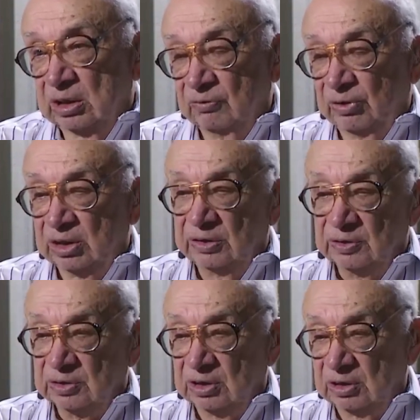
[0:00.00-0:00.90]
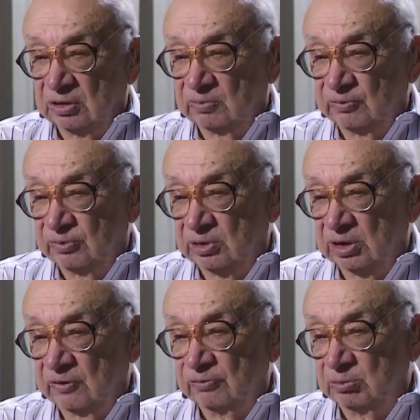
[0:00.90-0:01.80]
In fact, I just got a letter before I
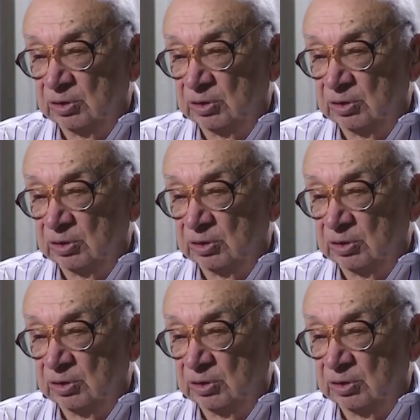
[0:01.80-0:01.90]
left from